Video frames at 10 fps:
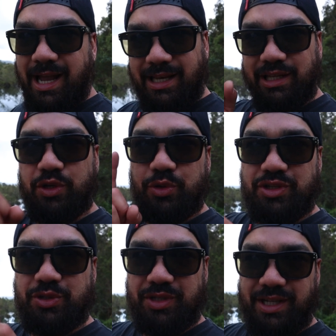Alan caught a
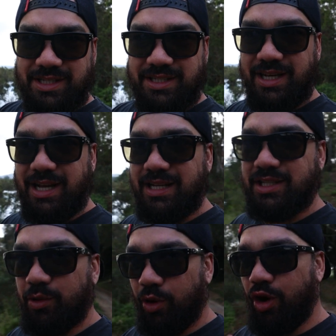sooty yesterday,
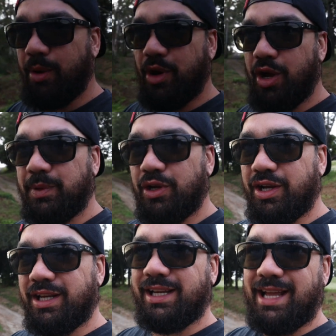so I'm hoping I
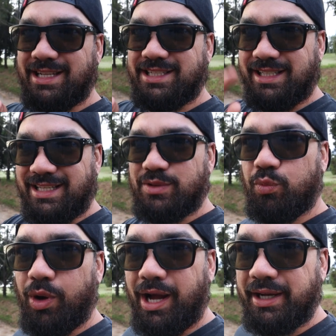can catch at least
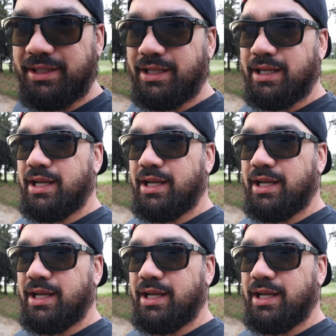one.